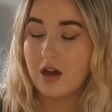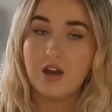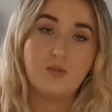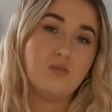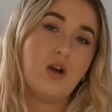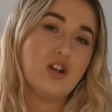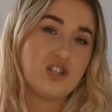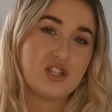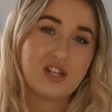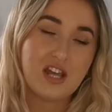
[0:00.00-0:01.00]
I
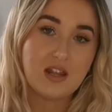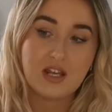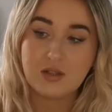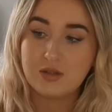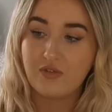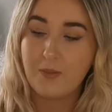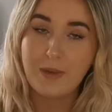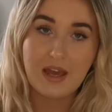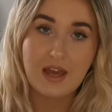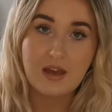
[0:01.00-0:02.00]
just think this for
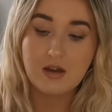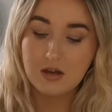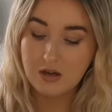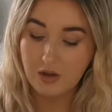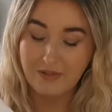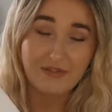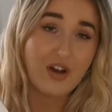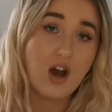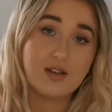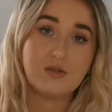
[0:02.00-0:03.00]
me and
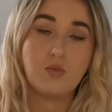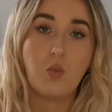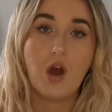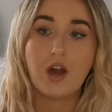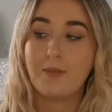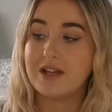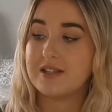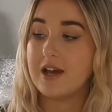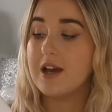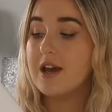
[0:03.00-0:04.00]
for us would work
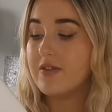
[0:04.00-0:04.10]
better.